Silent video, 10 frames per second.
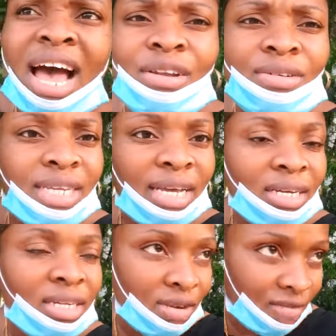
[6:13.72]
I know
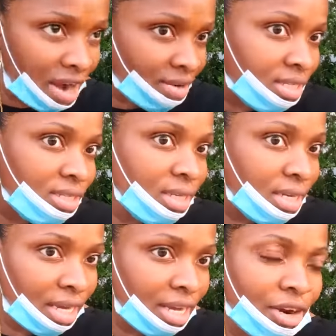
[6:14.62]
technically the virus is
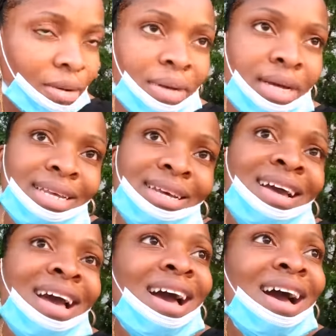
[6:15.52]
in the air, but
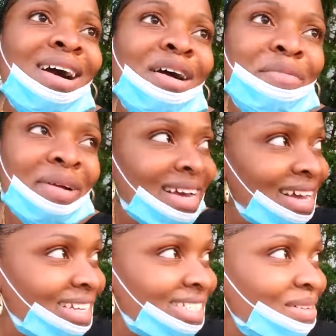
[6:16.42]
oh my
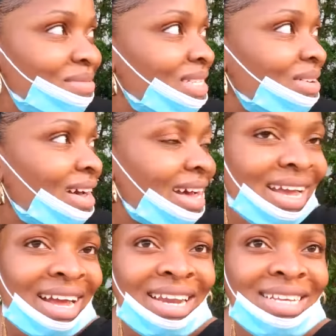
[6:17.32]
gosh, I'm so hot.
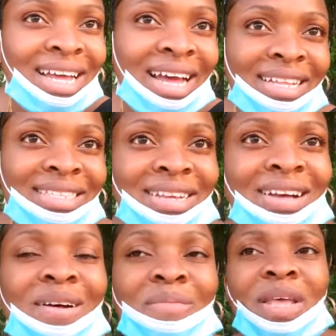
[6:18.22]
I got to add
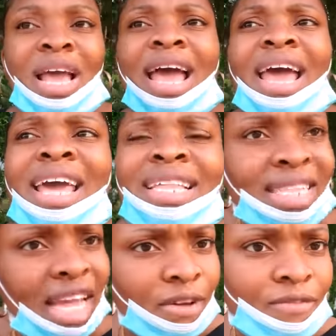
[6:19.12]
to,
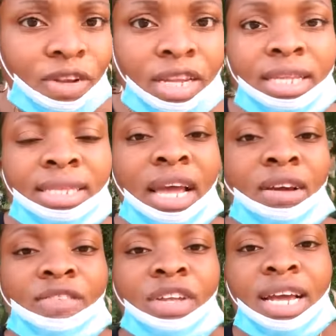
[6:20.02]
and
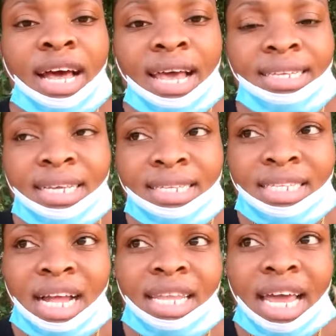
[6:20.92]
thankfully, guys, it's
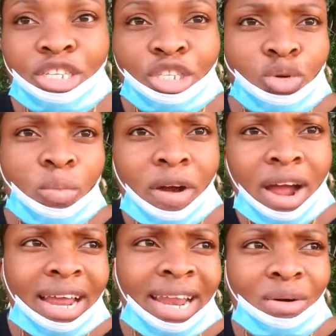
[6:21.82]
not like super
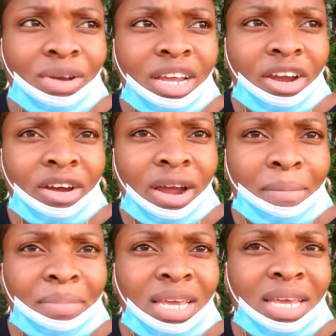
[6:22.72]
hot out here.
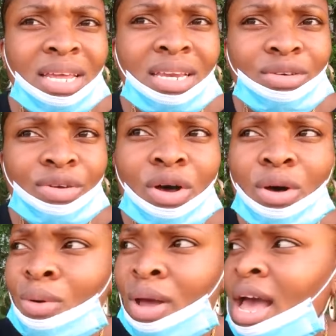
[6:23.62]
I mean, you
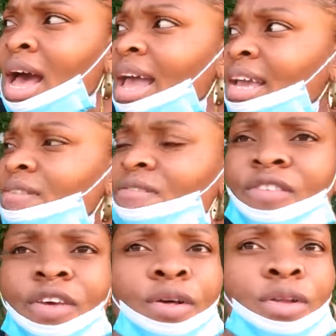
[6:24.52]
know, I can
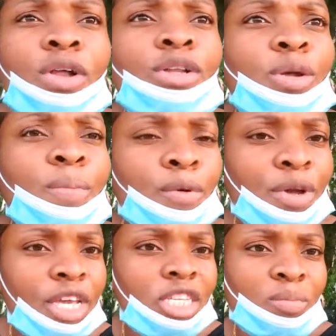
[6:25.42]
feel a little
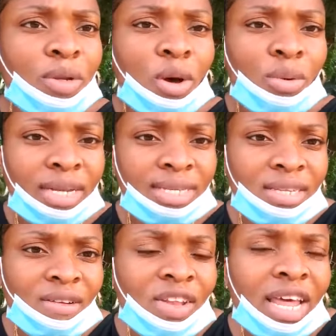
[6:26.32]
breeze blowing and
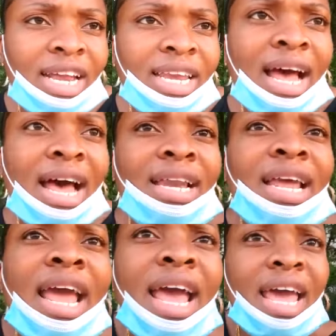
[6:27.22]
stuff like that.
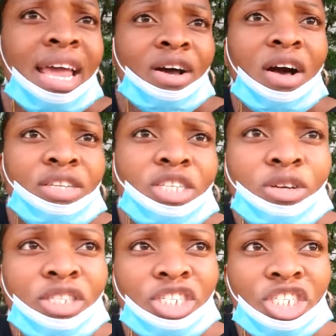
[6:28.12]
And
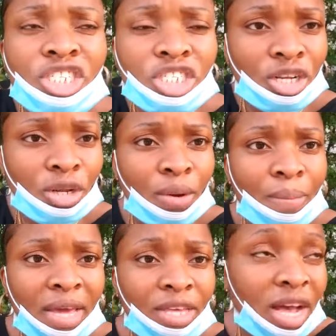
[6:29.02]
also, to touch a little
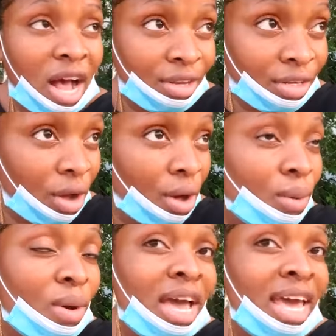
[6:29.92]
bit, y'all
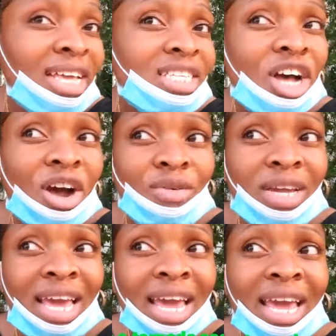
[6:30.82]
know it's
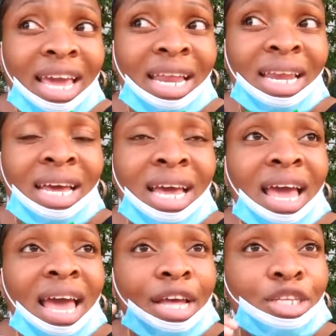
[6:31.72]
hurricane
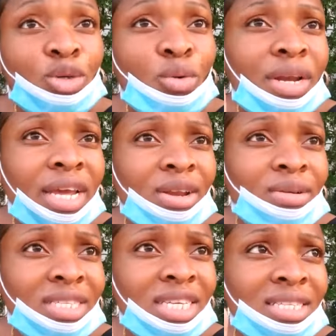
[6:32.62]
and
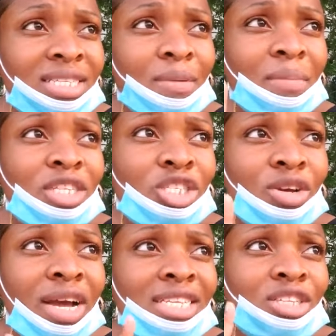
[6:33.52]
tornado season. So make sure
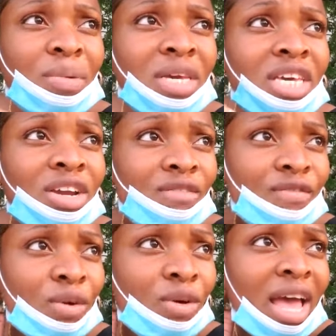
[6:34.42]
you guys are be
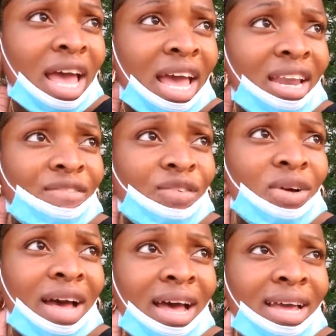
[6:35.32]
careful. And if
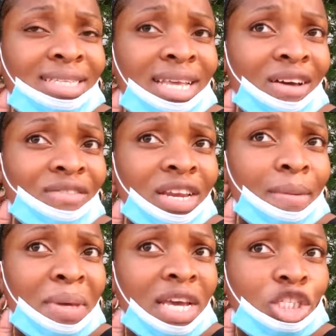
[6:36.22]
you guys have
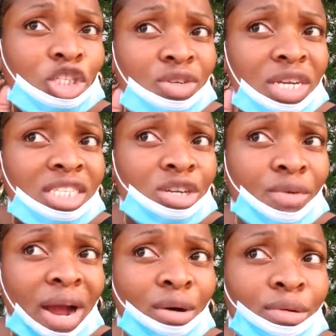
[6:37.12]
any big trees
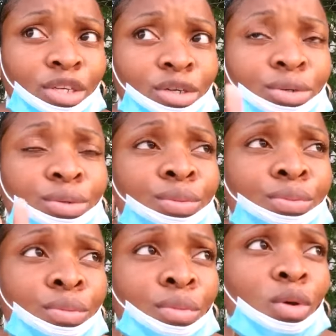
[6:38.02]
around you
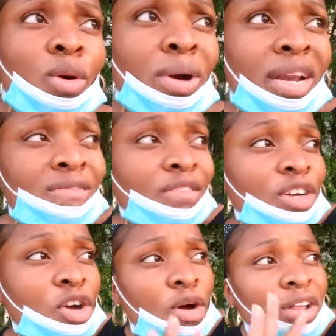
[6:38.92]
or
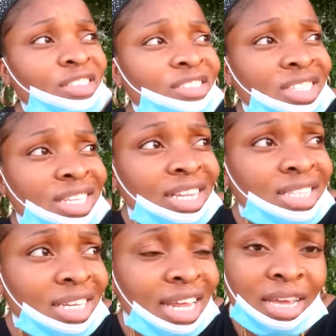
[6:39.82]
whatever, call your state
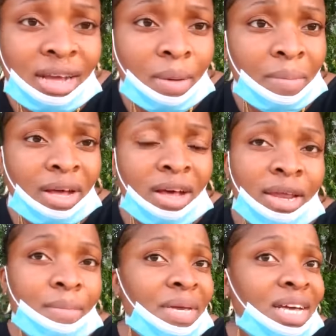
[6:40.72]
so they can come and cut
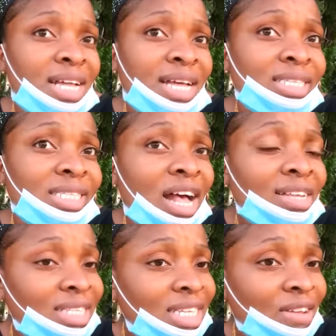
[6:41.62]
them. Because
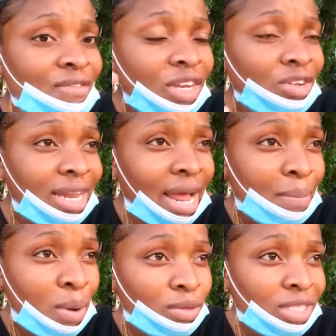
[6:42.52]
y'all see the video that I
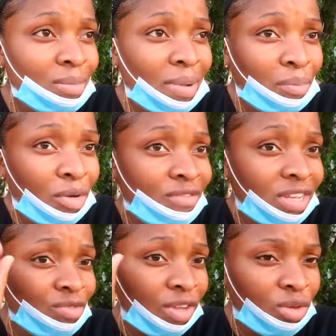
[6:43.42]
posted, my
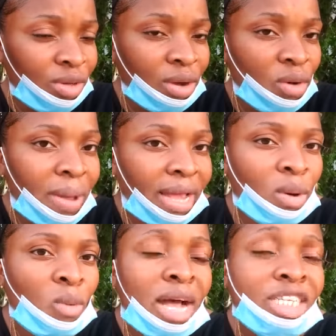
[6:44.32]
previous video, you can go back
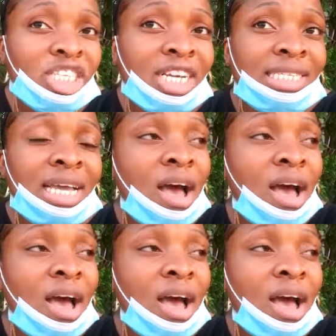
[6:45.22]
and watch it.